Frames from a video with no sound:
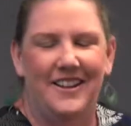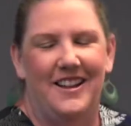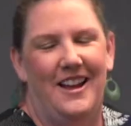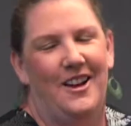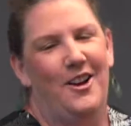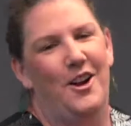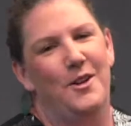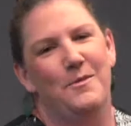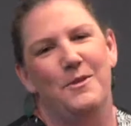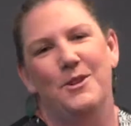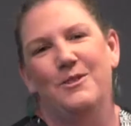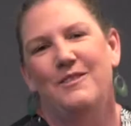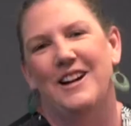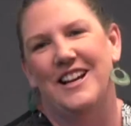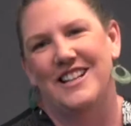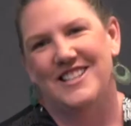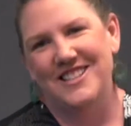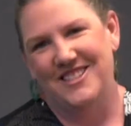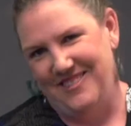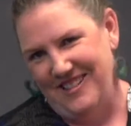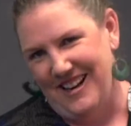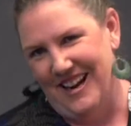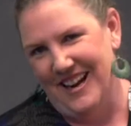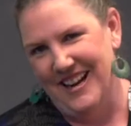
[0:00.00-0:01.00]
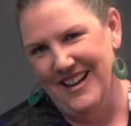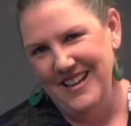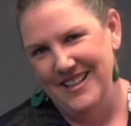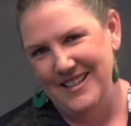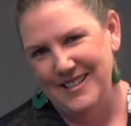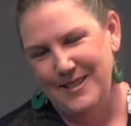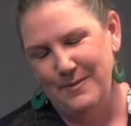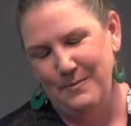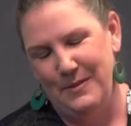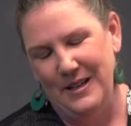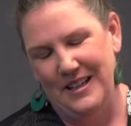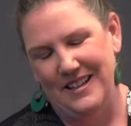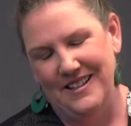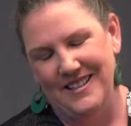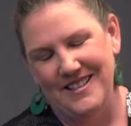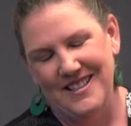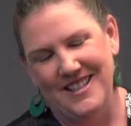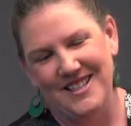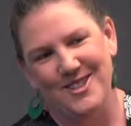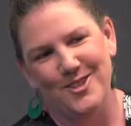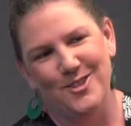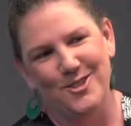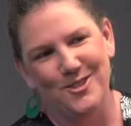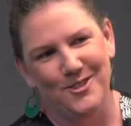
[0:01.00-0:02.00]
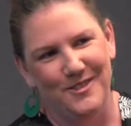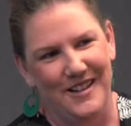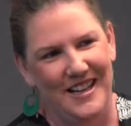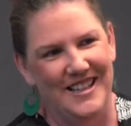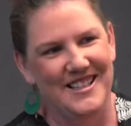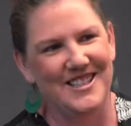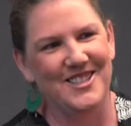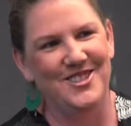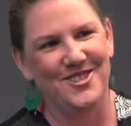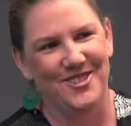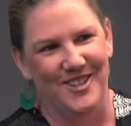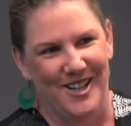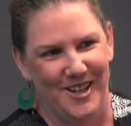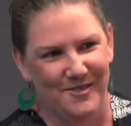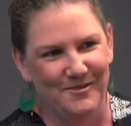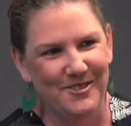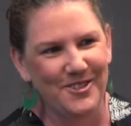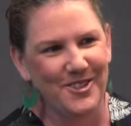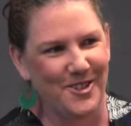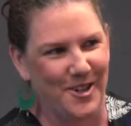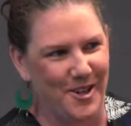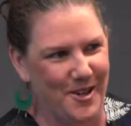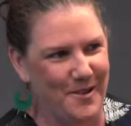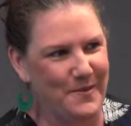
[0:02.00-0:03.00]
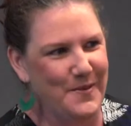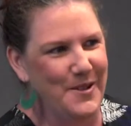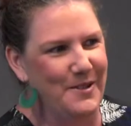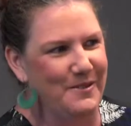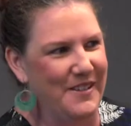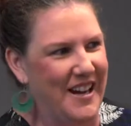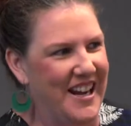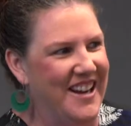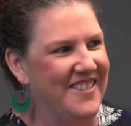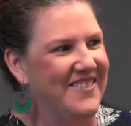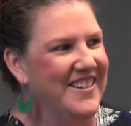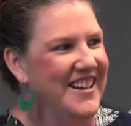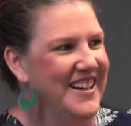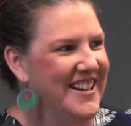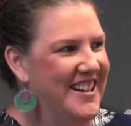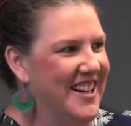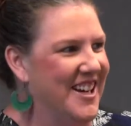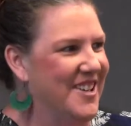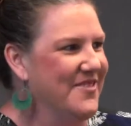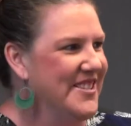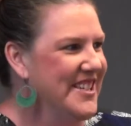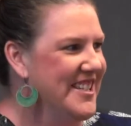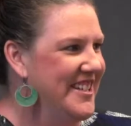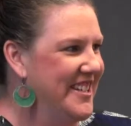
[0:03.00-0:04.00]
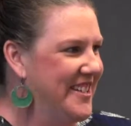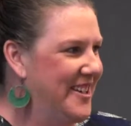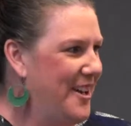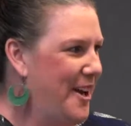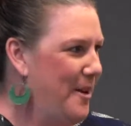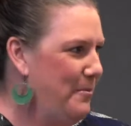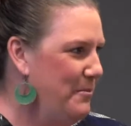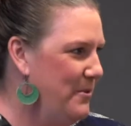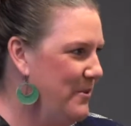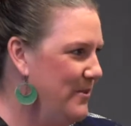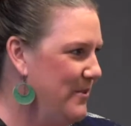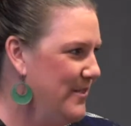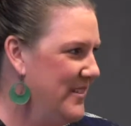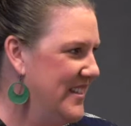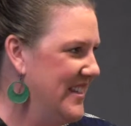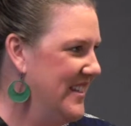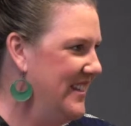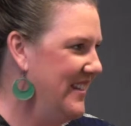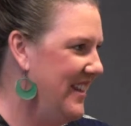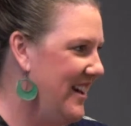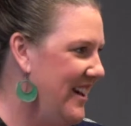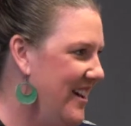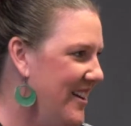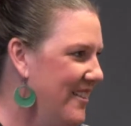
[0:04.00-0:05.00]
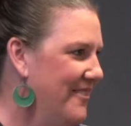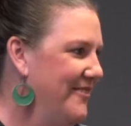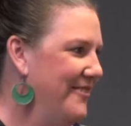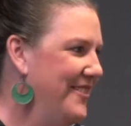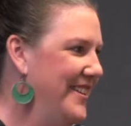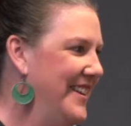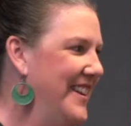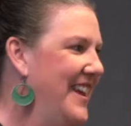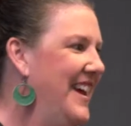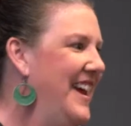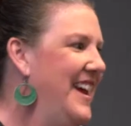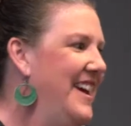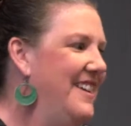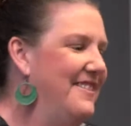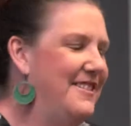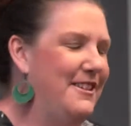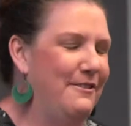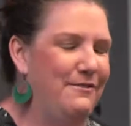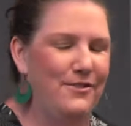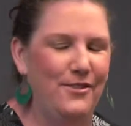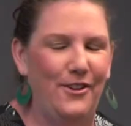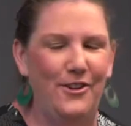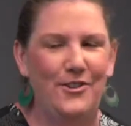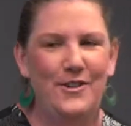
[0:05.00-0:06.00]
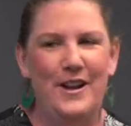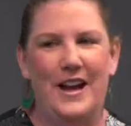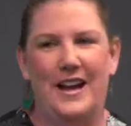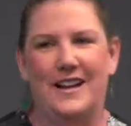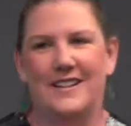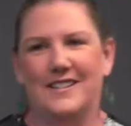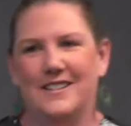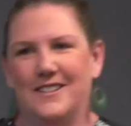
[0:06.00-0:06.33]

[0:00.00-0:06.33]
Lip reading: Home and Away is great because there's always a drama on Home and Away when it comes to couples and love, and they've thrown out